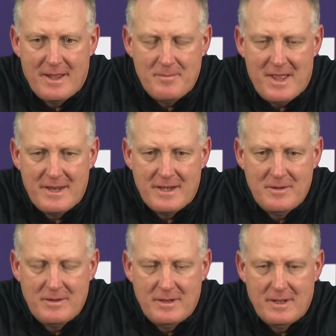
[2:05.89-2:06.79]
I'm not
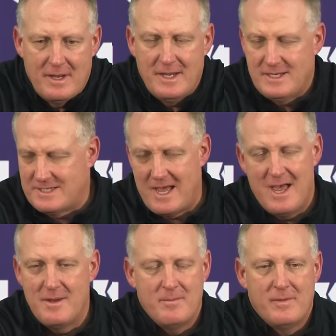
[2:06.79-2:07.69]
any any
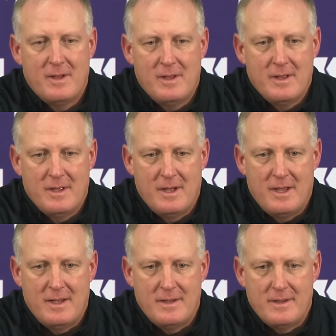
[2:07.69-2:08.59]
time
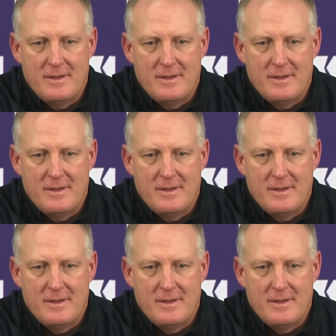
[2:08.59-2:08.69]
uh,